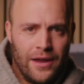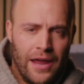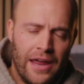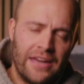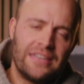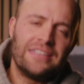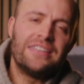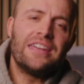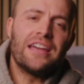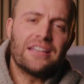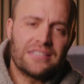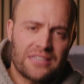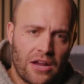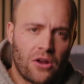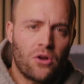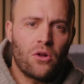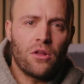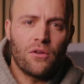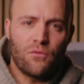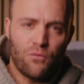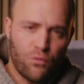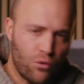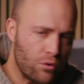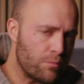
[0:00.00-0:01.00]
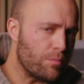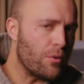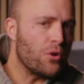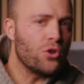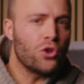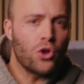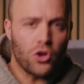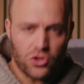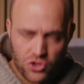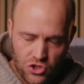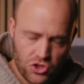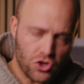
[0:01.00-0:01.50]
and yes, I call it football,
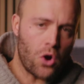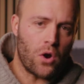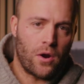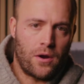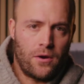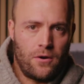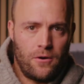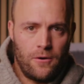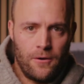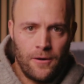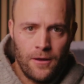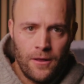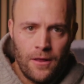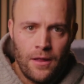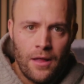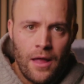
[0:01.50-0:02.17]
not soccer.